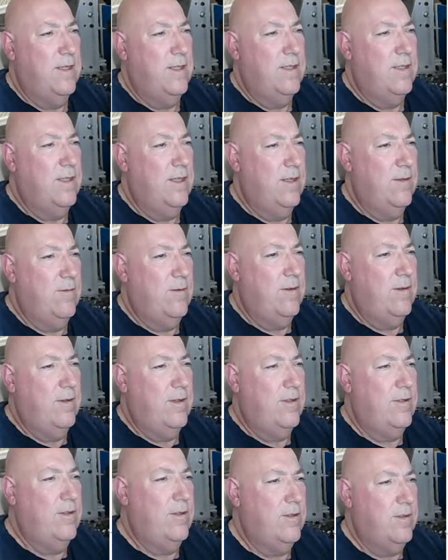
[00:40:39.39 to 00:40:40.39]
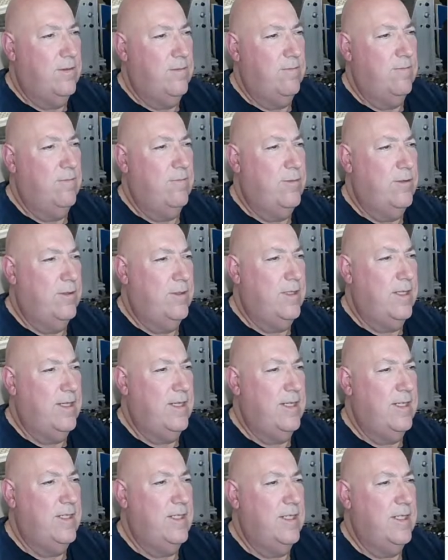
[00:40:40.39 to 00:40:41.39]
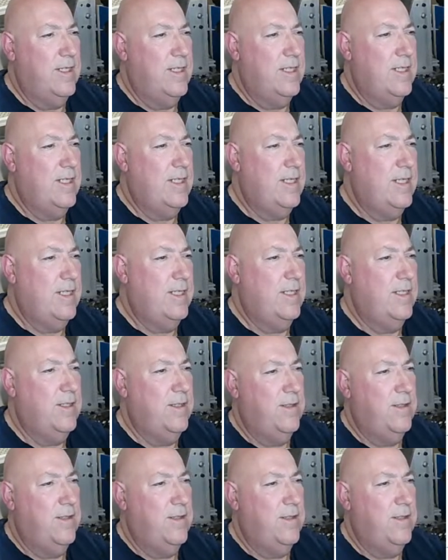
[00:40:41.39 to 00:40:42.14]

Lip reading: Tell you what, let's just put that into there.